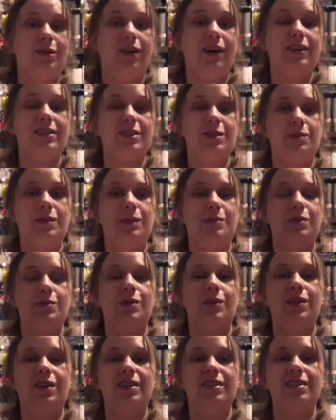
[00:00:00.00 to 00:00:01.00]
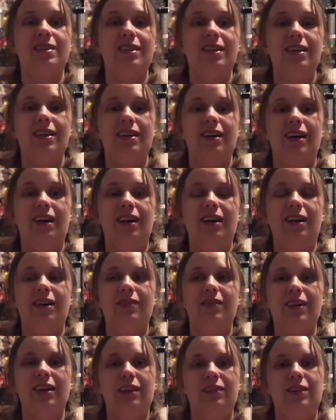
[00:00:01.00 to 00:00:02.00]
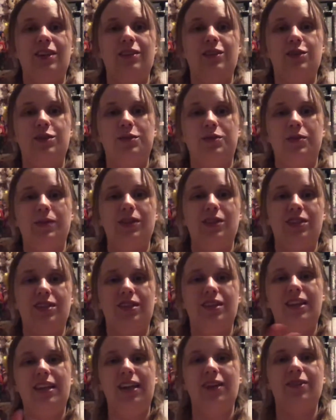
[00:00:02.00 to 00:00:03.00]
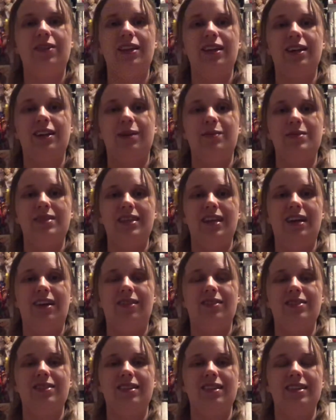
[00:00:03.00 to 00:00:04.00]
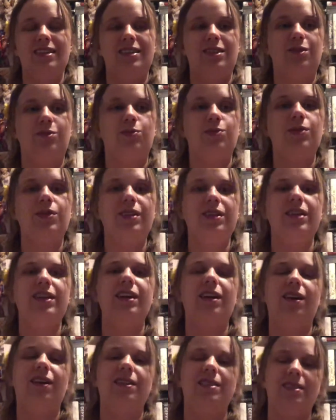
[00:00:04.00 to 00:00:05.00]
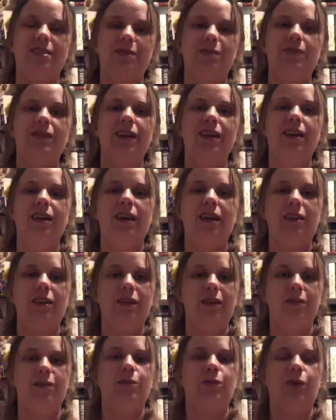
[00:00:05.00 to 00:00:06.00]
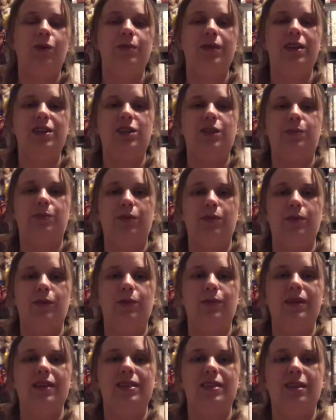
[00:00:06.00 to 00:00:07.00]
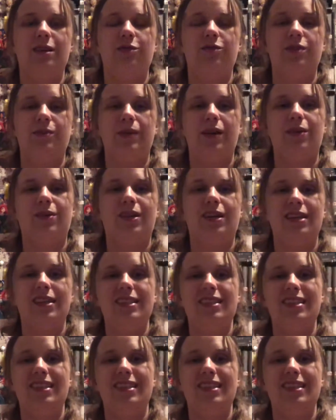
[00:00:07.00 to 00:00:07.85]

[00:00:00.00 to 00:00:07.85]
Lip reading: I'll also be promoting and giving you new information on there when it comes out, because they're really awesome and they want me to promote myself and my work.